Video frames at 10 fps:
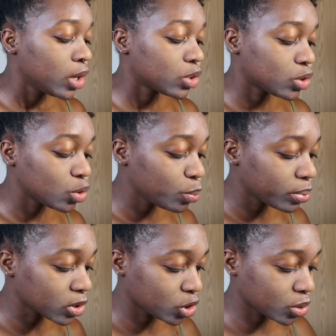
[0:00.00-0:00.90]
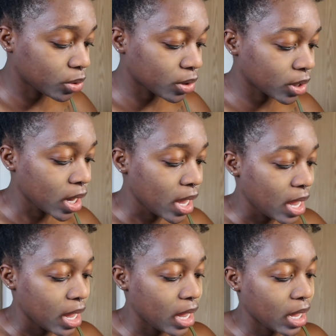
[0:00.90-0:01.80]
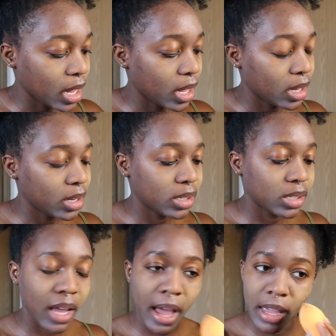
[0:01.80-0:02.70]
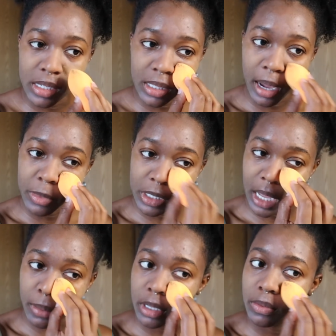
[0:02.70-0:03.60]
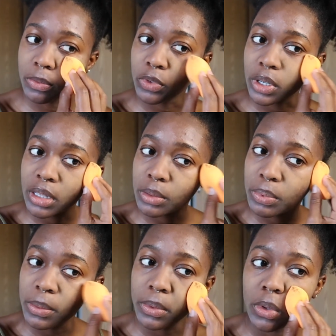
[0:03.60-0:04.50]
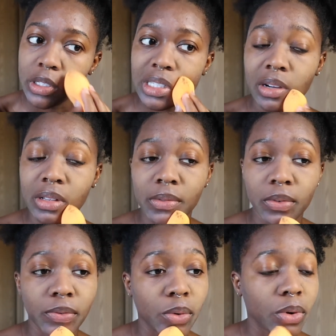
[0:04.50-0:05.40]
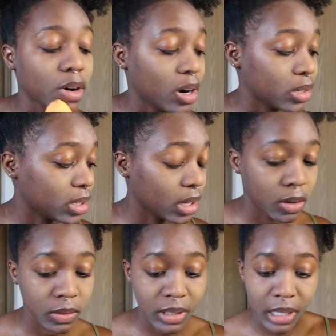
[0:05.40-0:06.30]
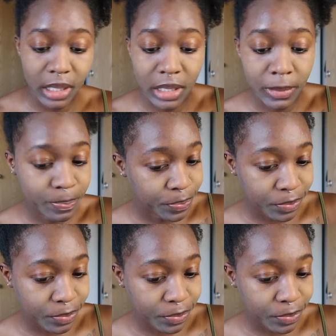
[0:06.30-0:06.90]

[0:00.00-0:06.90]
super short and stop it's time to stop living for other people and start living for ourselves because